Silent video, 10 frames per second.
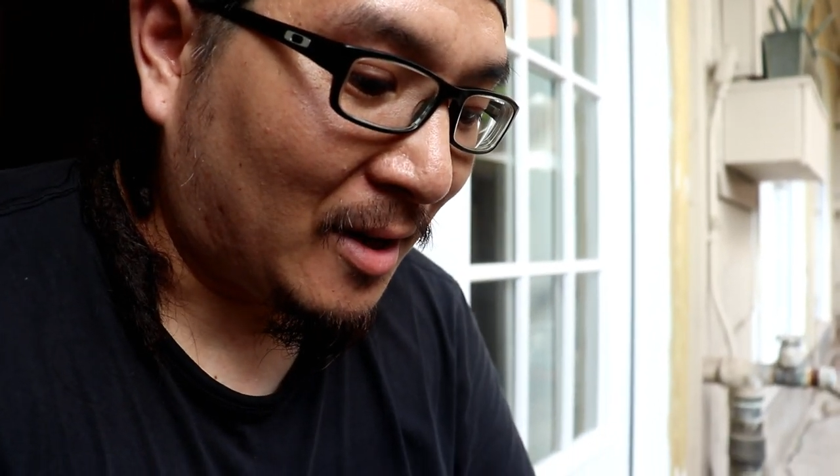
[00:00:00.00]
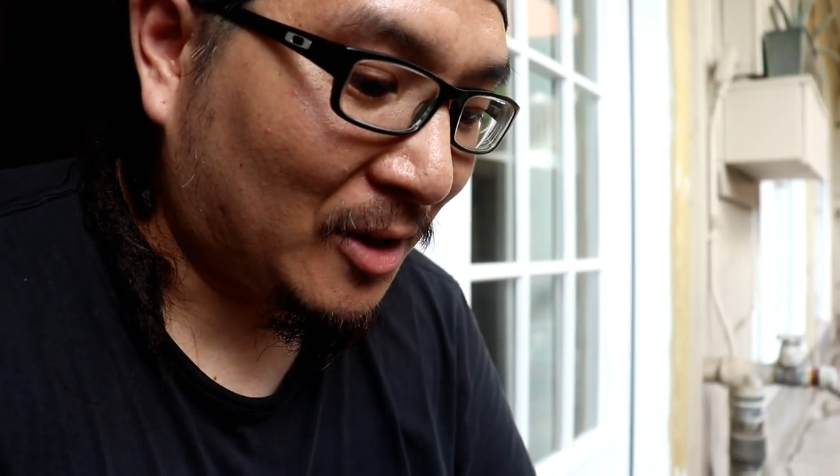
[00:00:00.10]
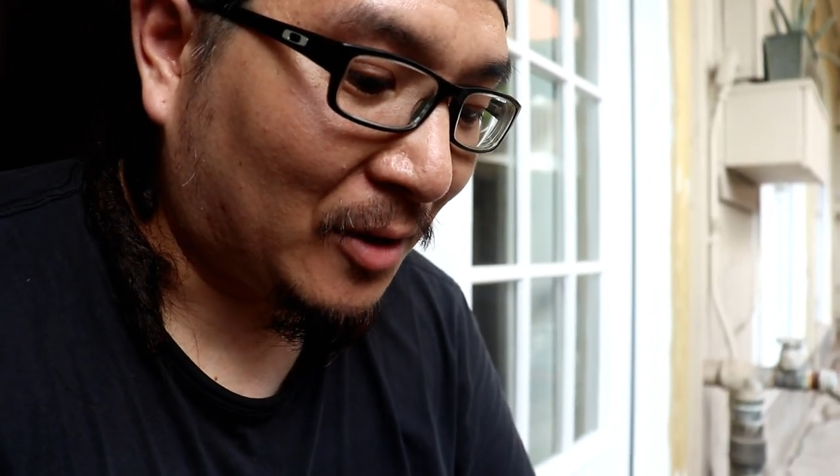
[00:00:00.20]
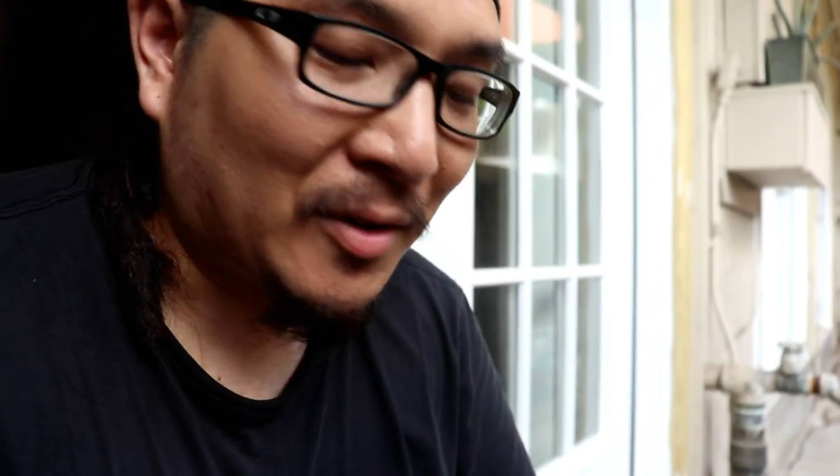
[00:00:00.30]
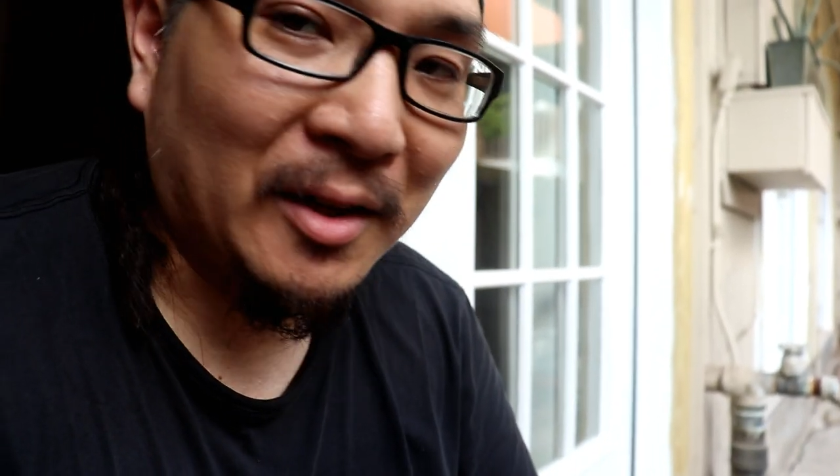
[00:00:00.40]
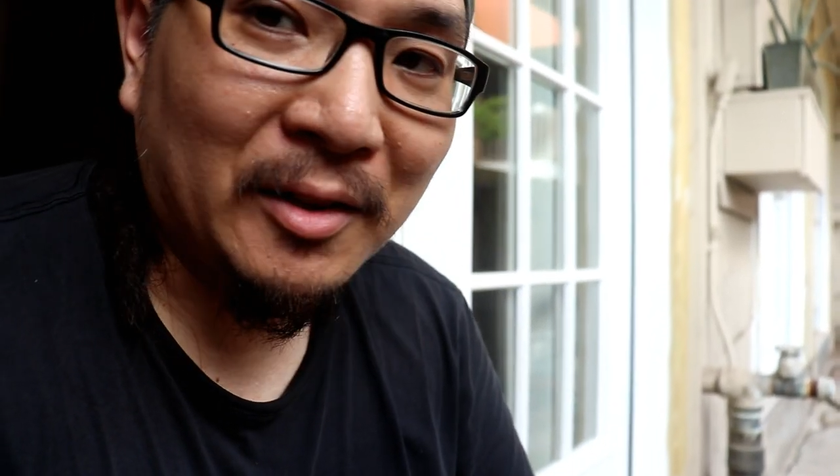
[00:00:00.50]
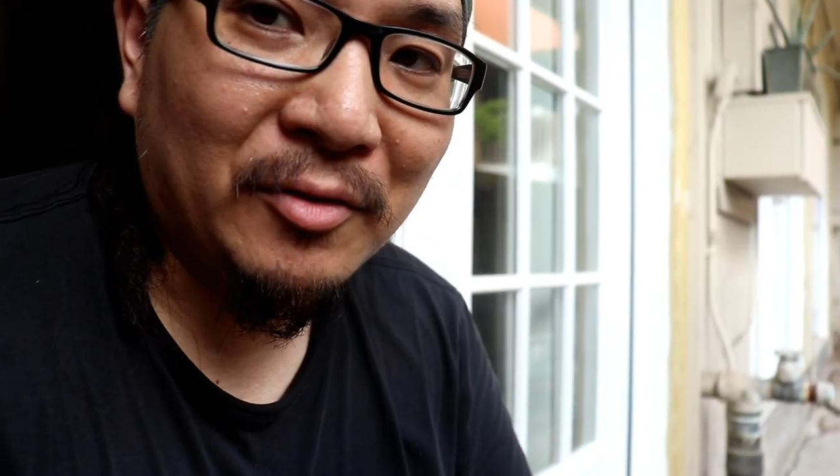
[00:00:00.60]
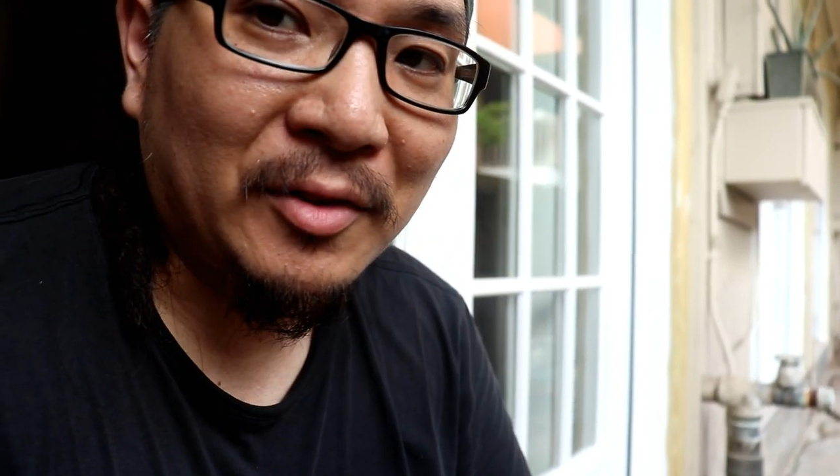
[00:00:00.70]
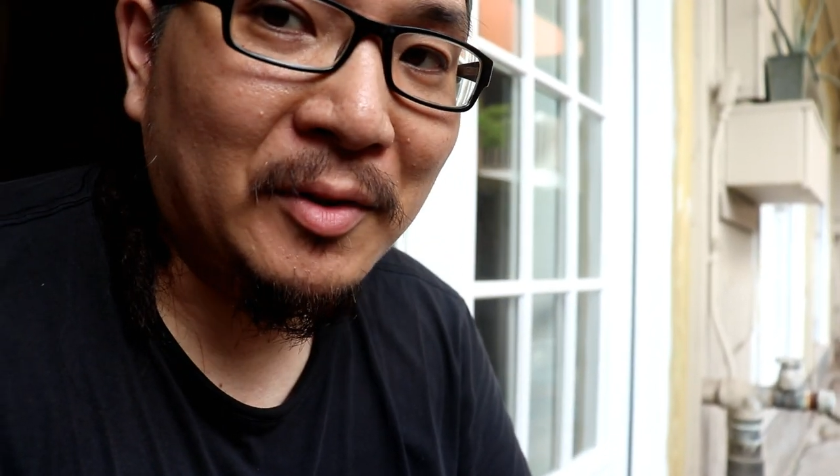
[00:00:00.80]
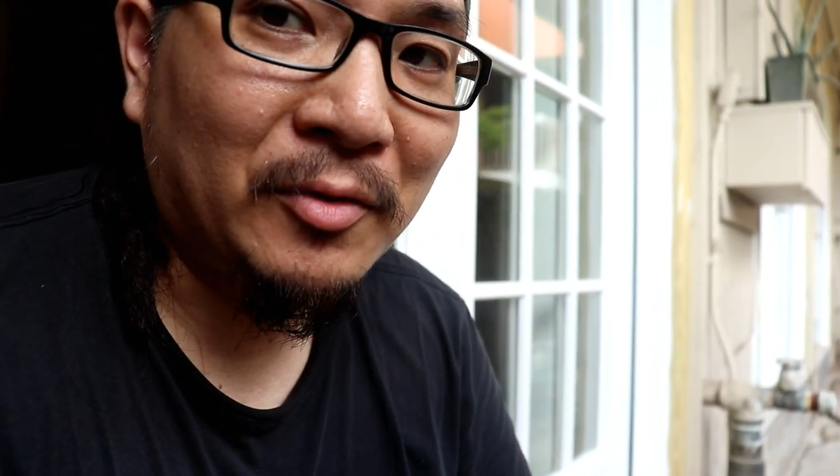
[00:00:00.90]
I should have gotten a
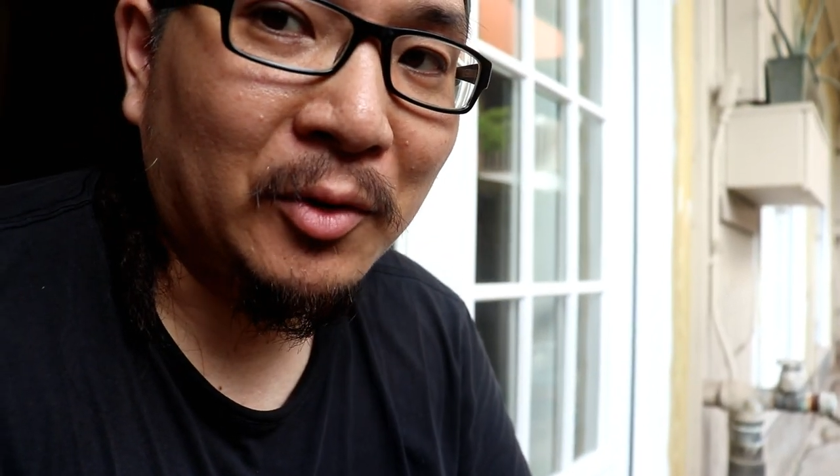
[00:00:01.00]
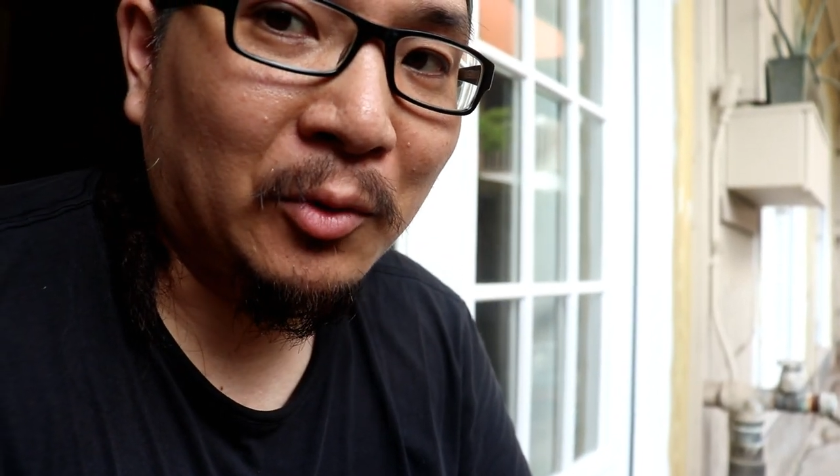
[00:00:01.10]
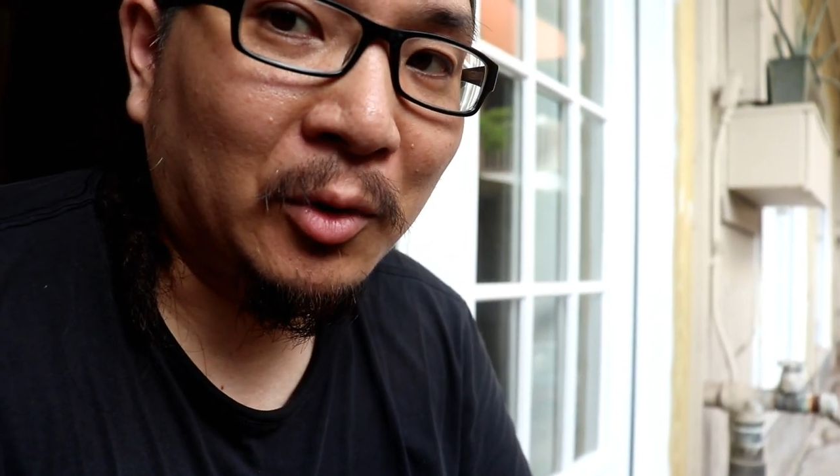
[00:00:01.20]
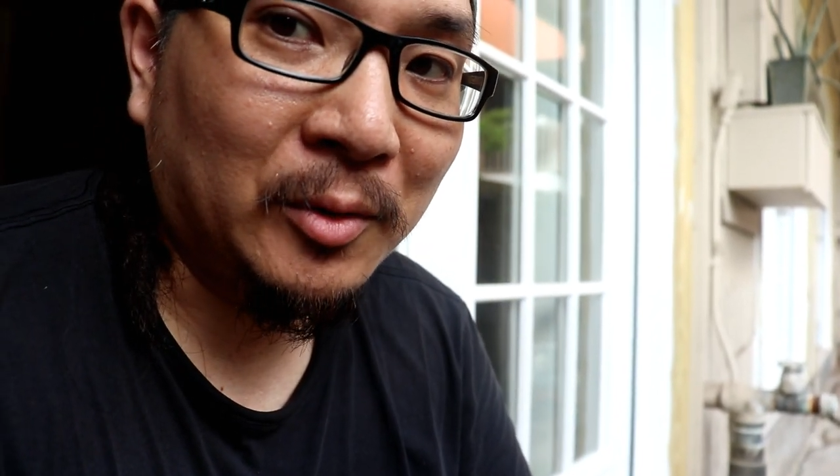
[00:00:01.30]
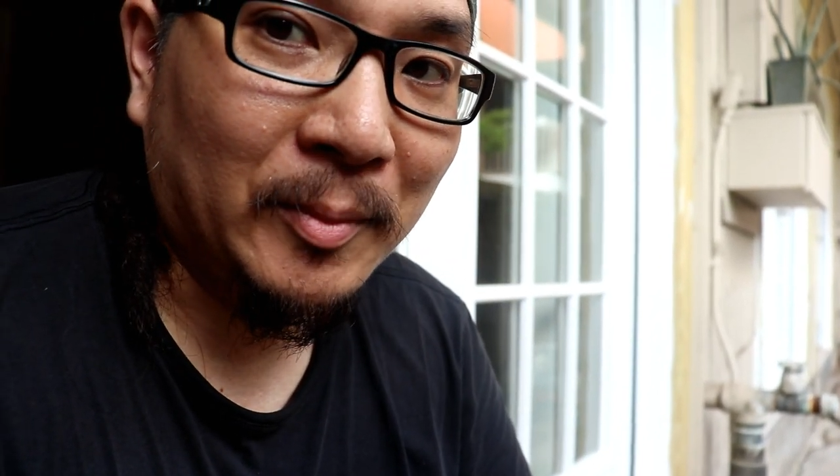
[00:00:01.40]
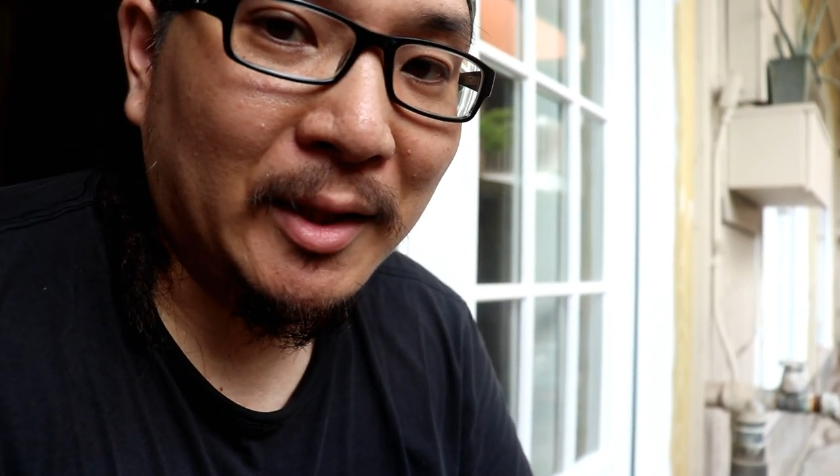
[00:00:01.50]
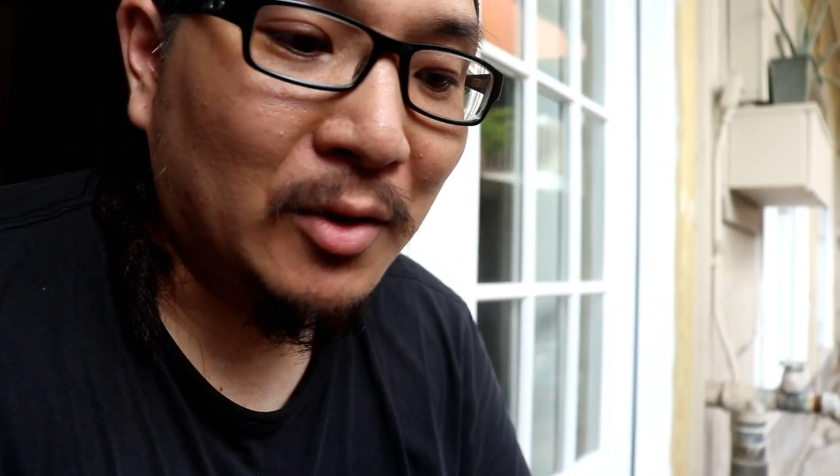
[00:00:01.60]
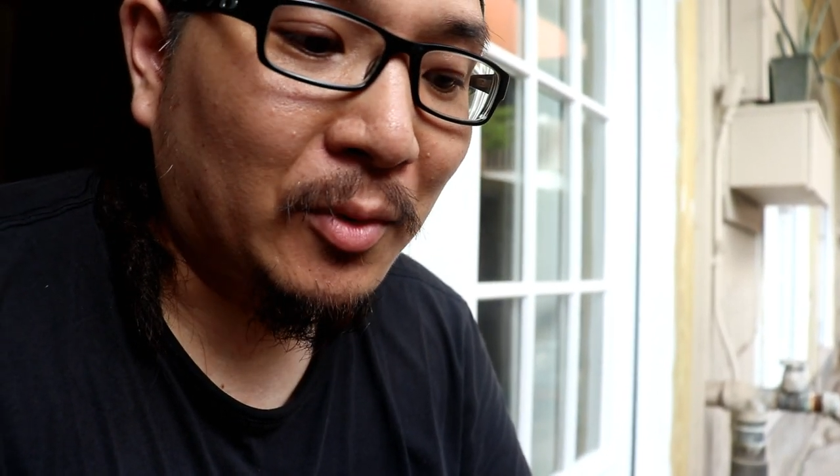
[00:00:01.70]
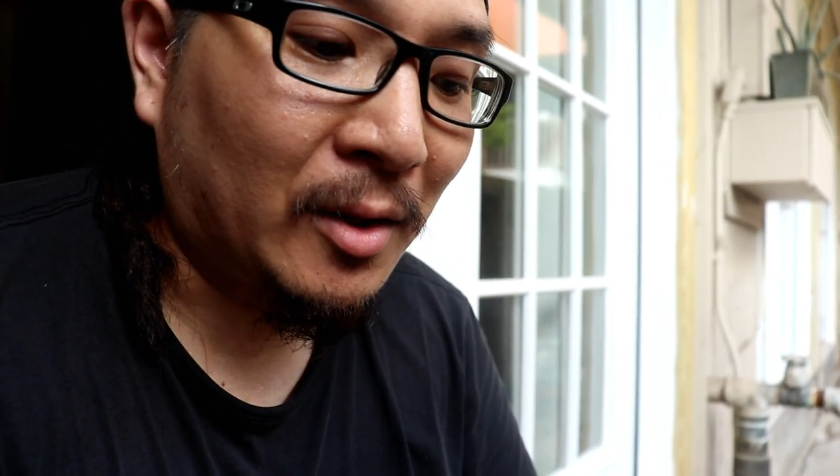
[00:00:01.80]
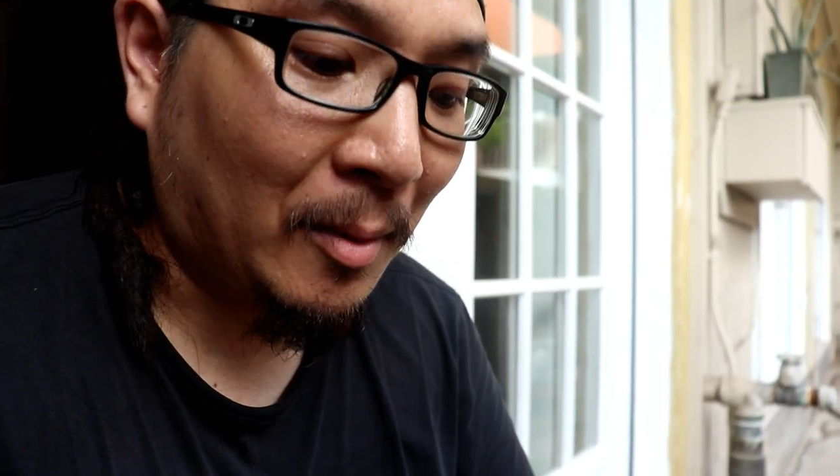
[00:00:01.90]
50 foot roll to begin with.